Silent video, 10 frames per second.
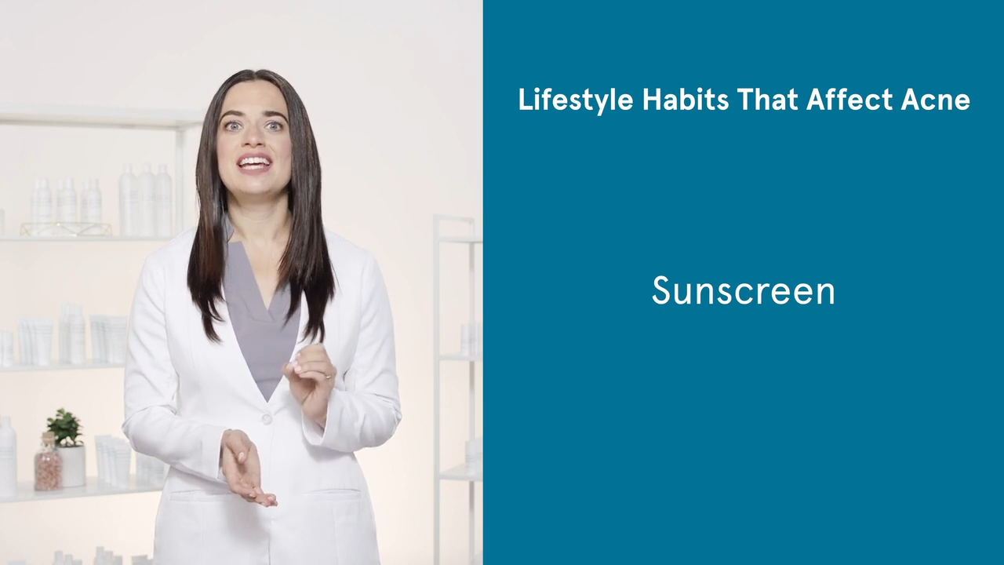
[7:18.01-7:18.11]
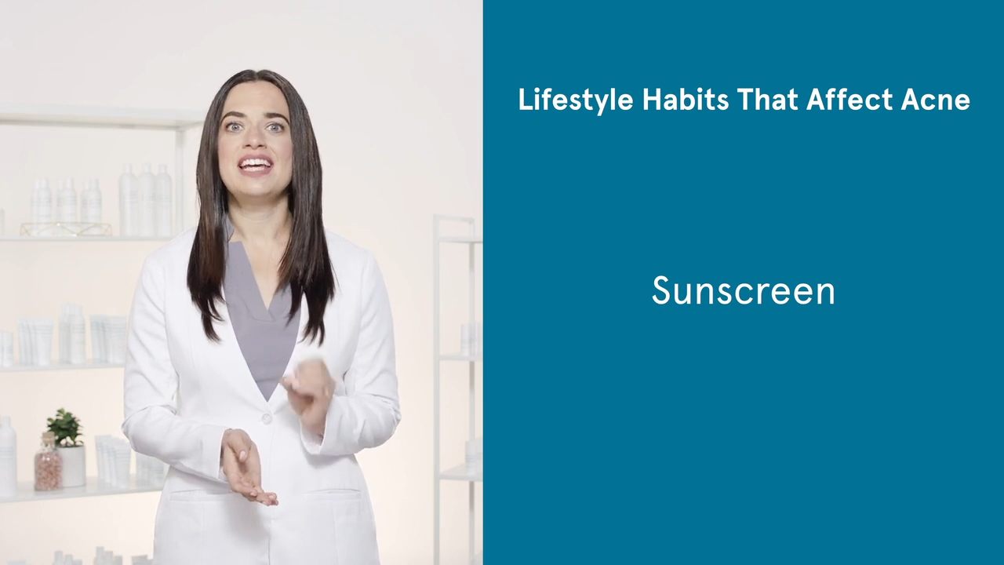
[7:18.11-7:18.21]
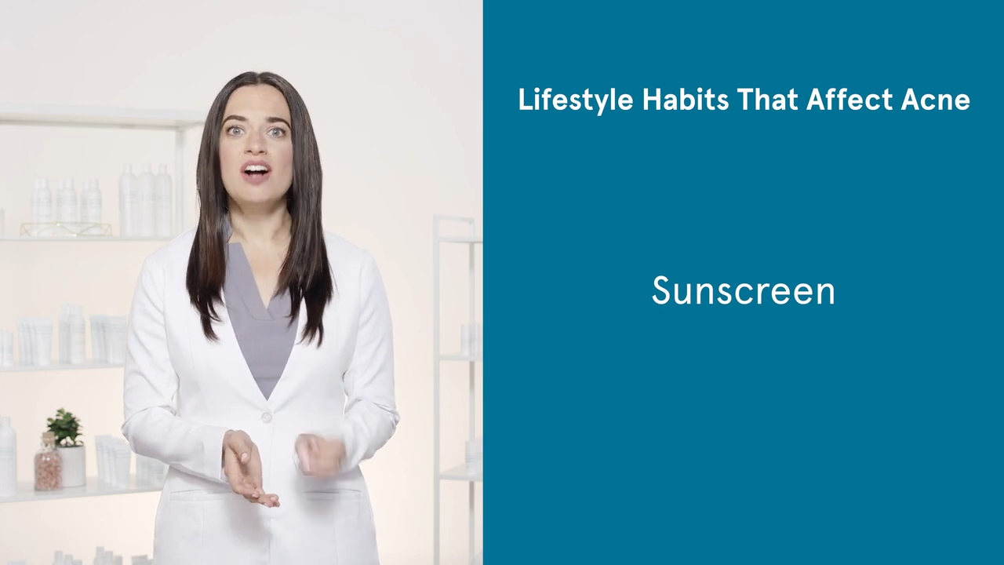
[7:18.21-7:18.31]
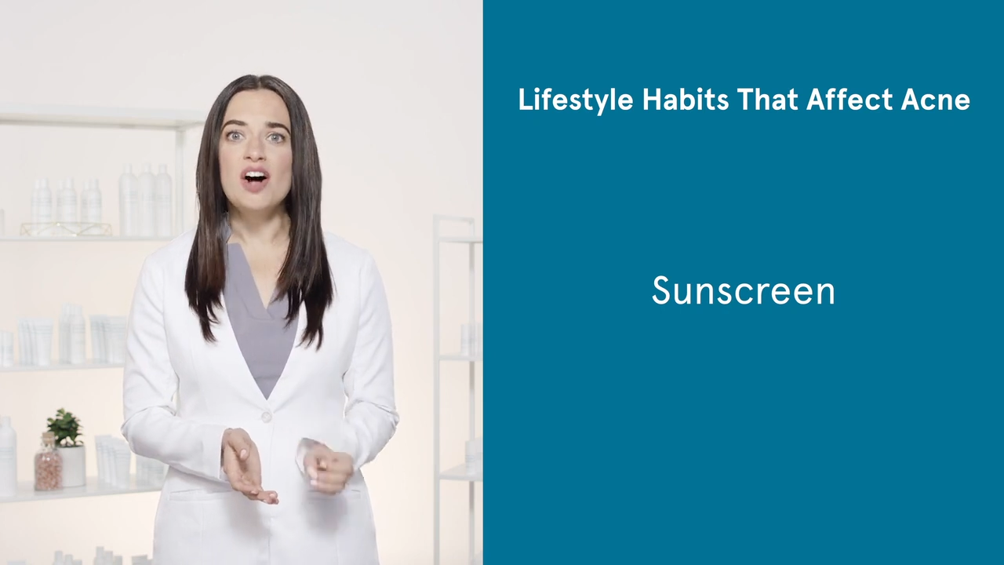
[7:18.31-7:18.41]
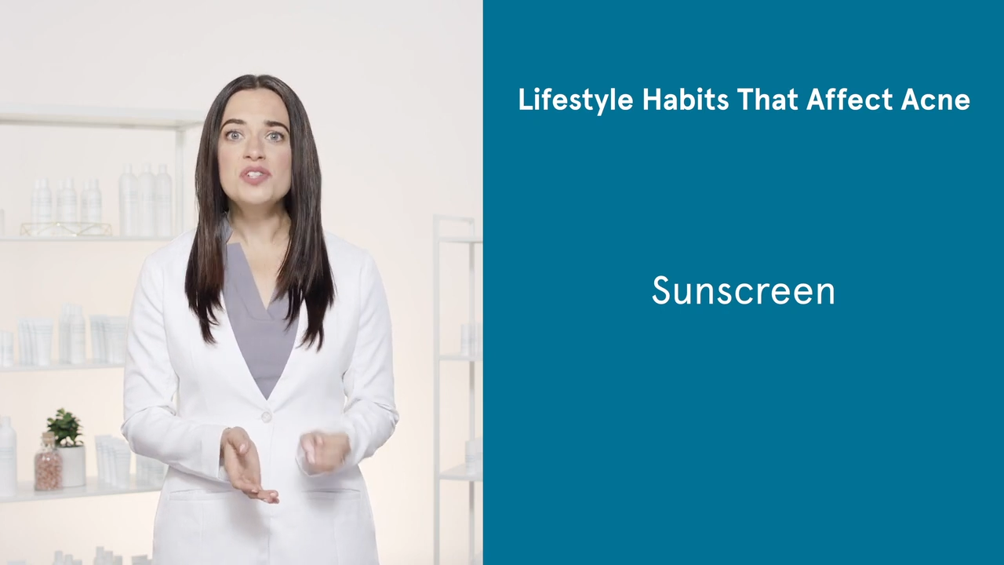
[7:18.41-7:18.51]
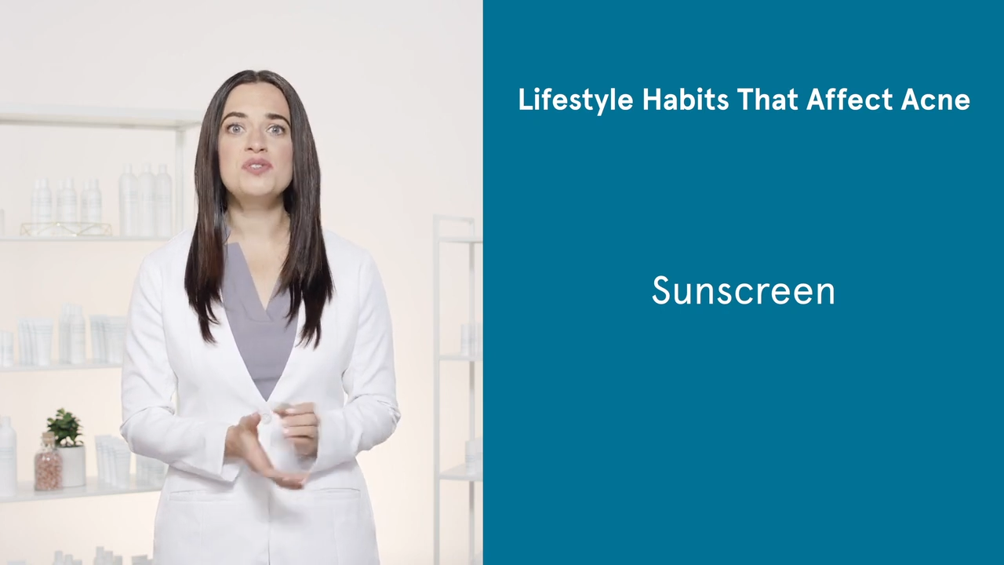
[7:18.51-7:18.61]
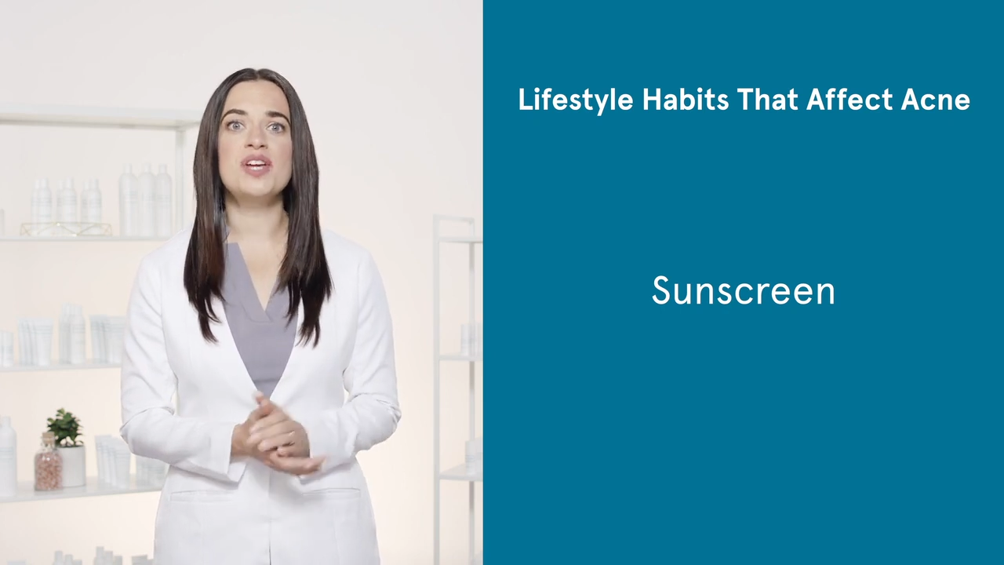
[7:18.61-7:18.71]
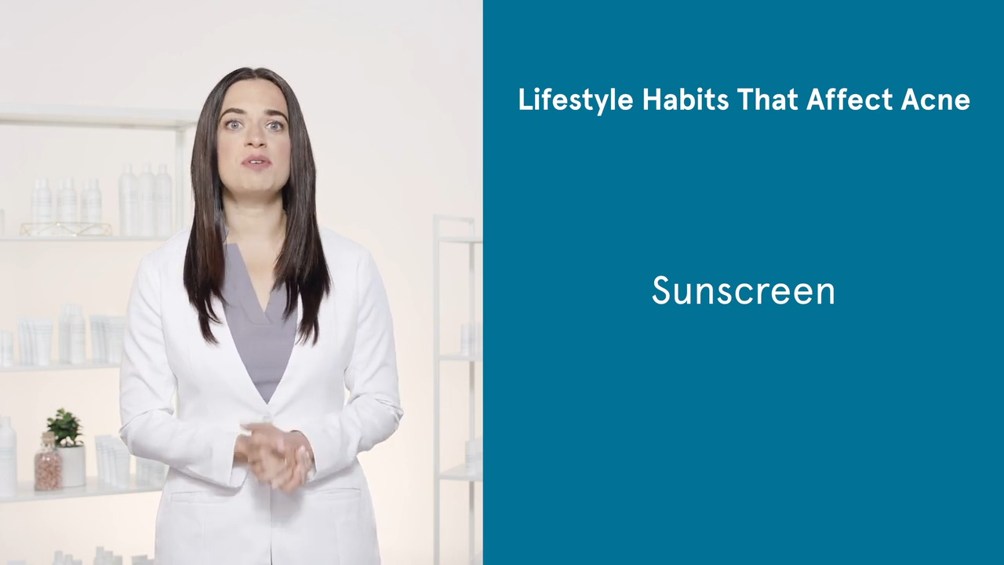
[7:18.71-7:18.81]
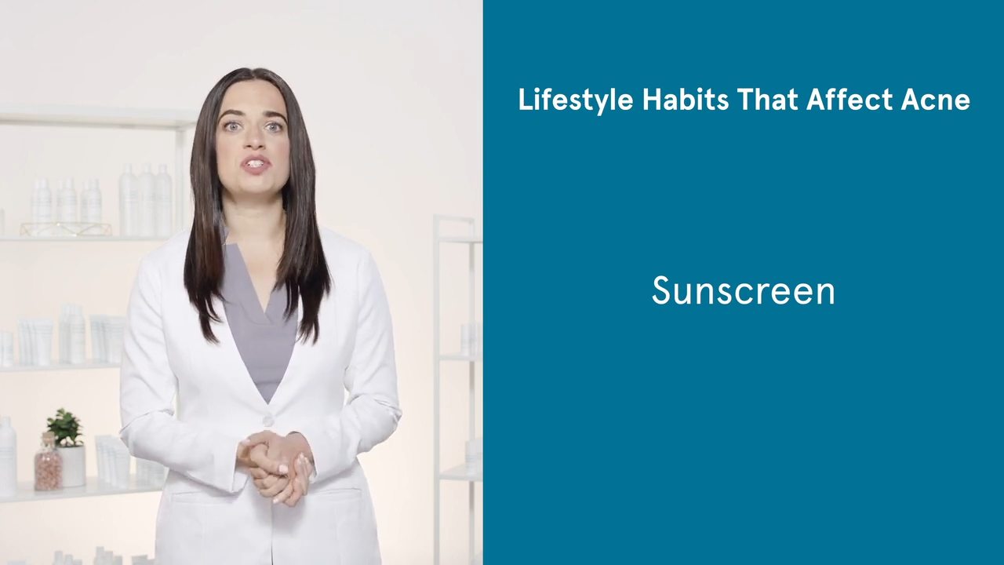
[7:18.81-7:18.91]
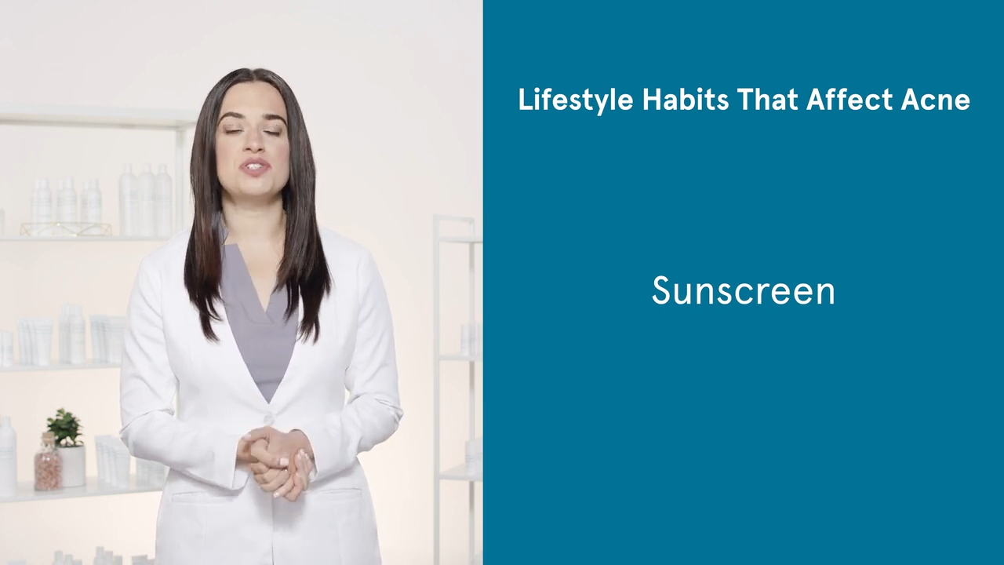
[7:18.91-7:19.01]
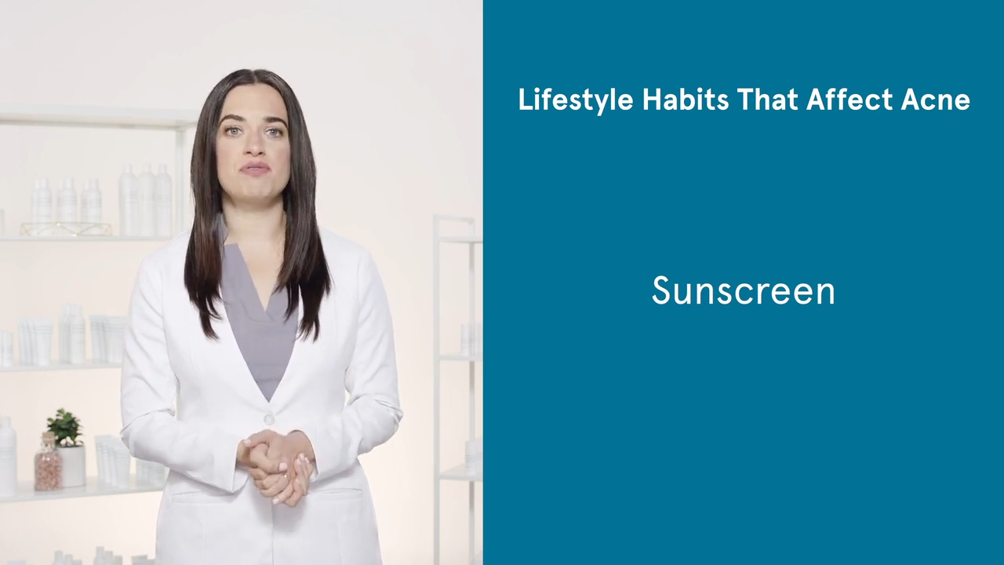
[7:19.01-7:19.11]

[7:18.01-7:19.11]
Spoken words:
it also damages